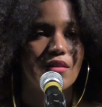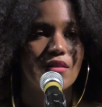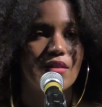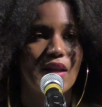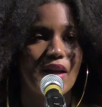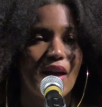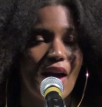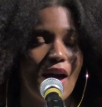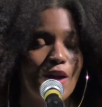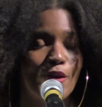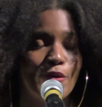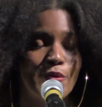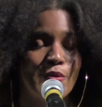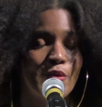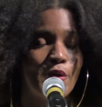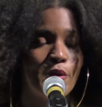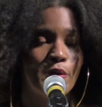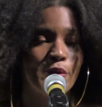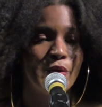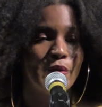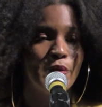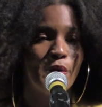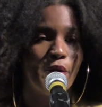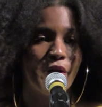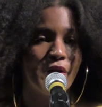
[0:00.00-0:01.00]
Like I don't know
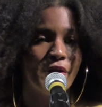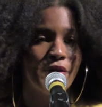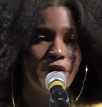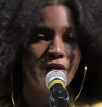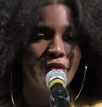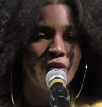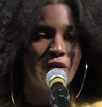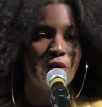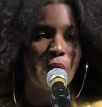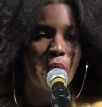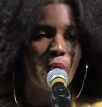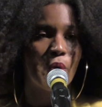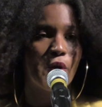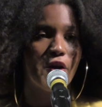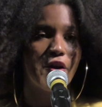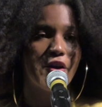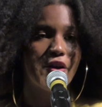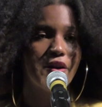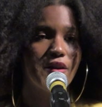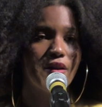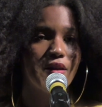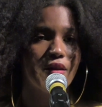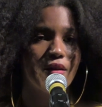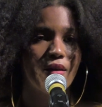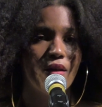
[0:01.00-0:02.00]
you earn your
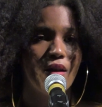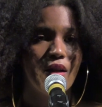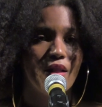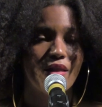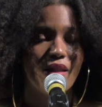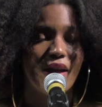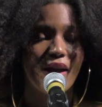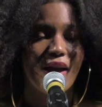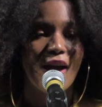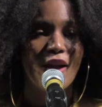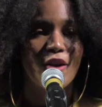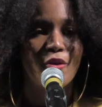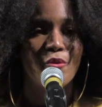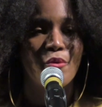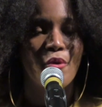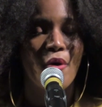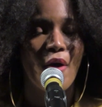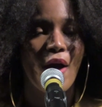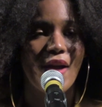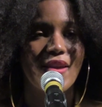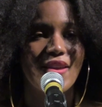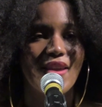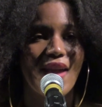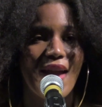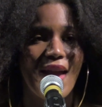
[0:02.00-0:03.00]
work. Like, I don't know
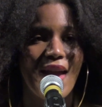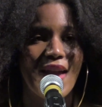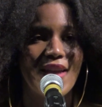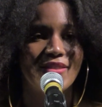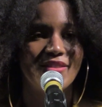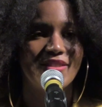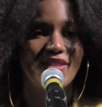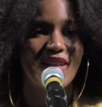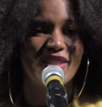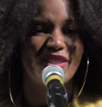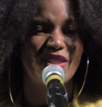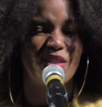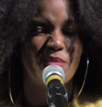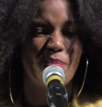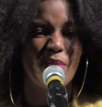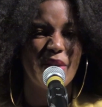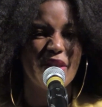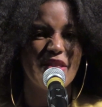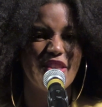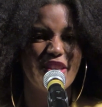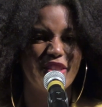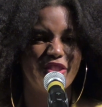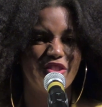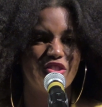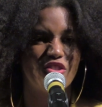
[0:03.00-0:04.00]
how your hands got to be
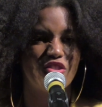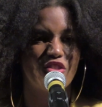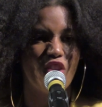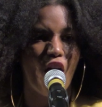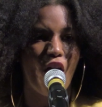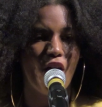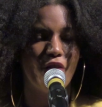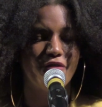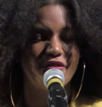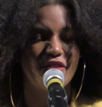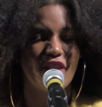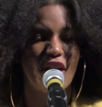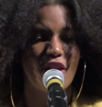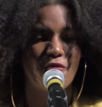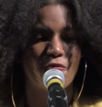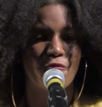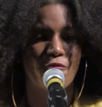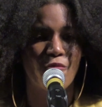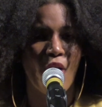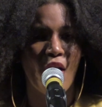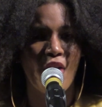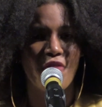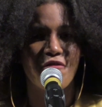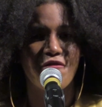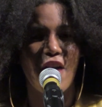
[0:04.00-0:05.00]
this soft and
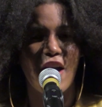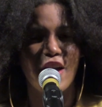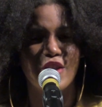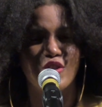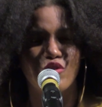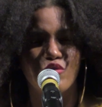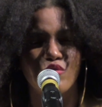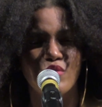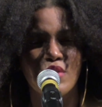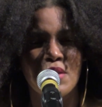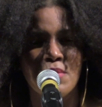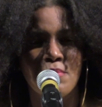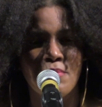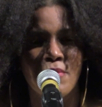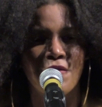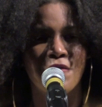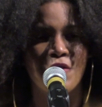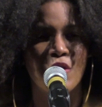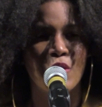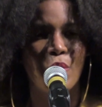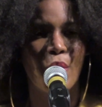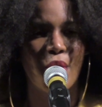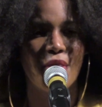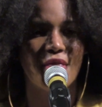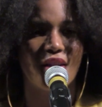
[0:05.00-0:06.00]
rough. I dream of
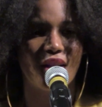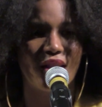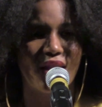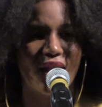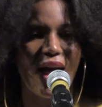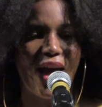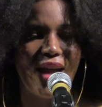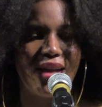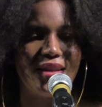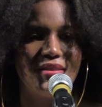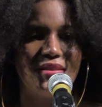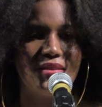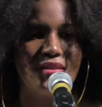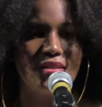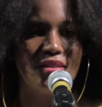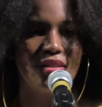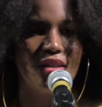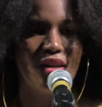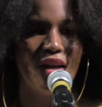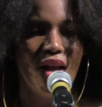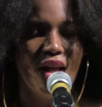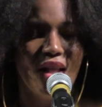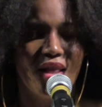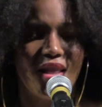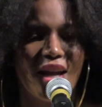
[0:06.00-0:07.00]
you in the light.
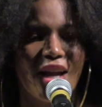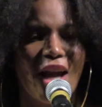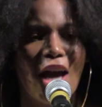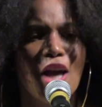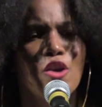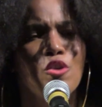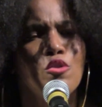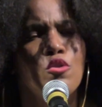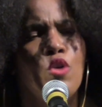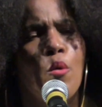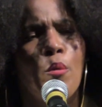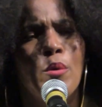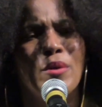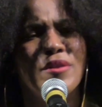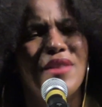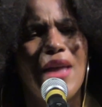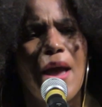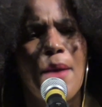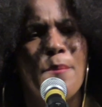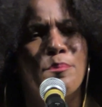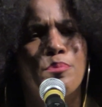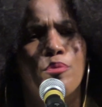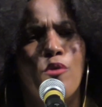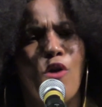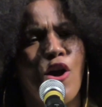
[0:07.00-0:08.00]
Like, I don't know what
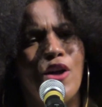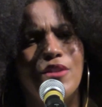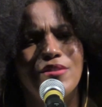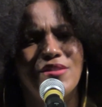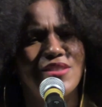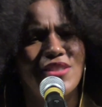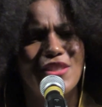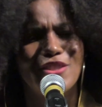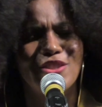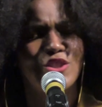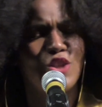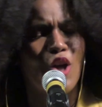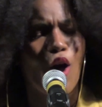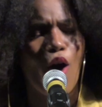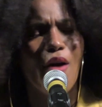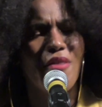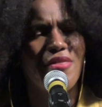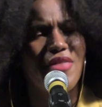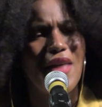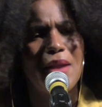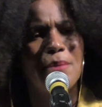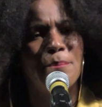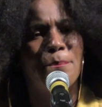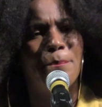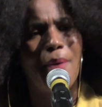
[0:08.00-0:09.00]
that bronze does to all
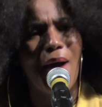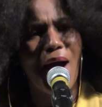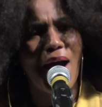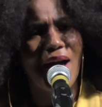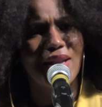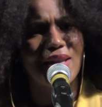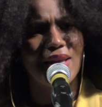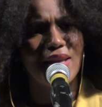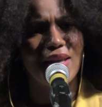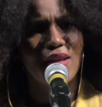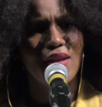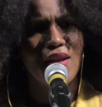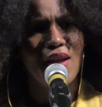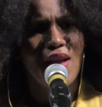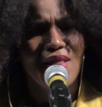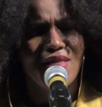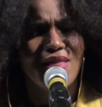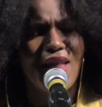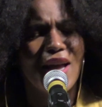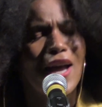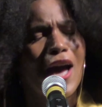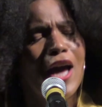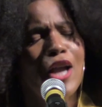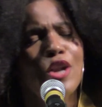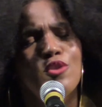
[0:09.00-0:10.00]
that body.
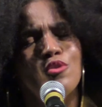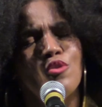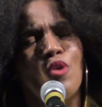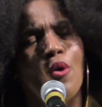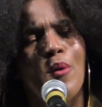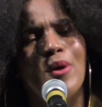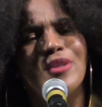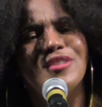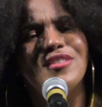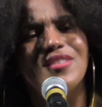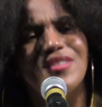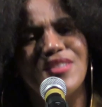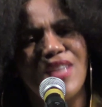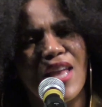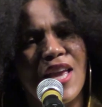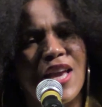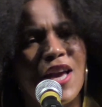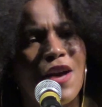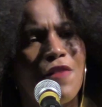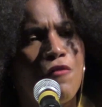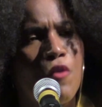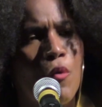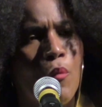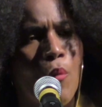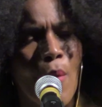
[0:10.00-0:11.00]
Like, I don't know a snake
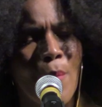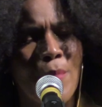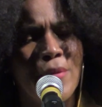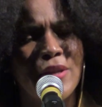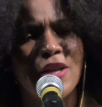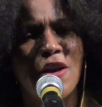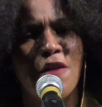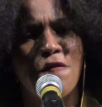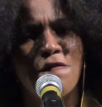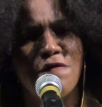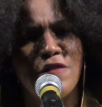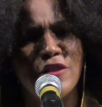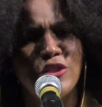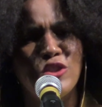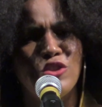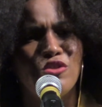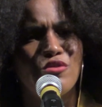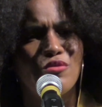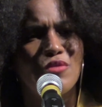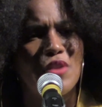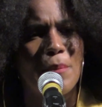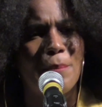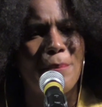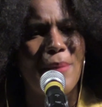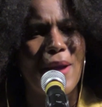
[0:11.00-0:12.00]
of a woman convinced
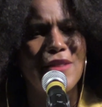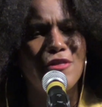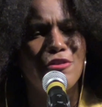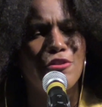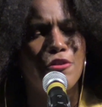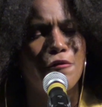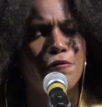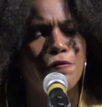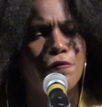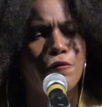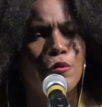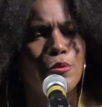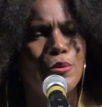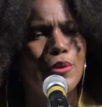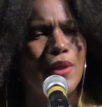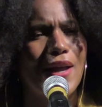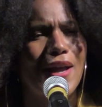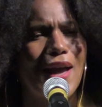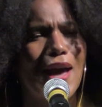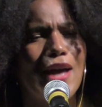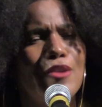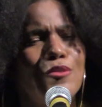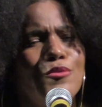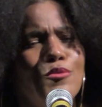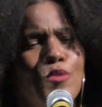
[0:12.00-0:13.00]
you to bite the fruit. Like,
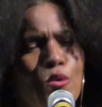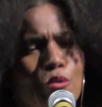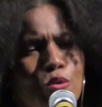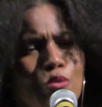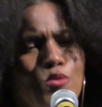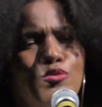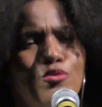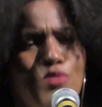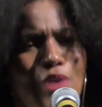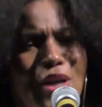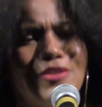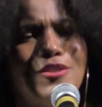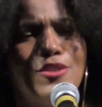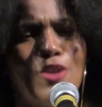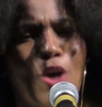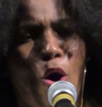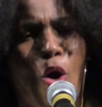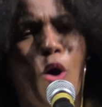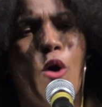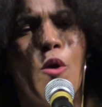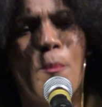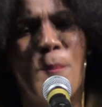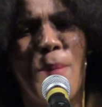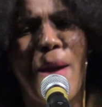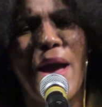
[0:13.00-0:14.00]
I don't know you tried to
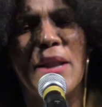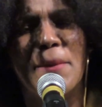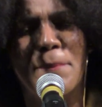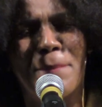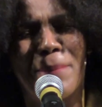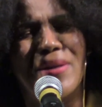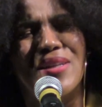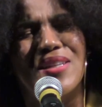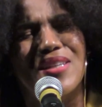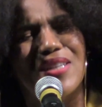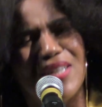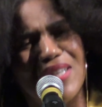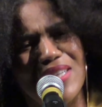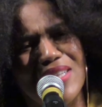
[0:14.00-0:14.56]
hold back but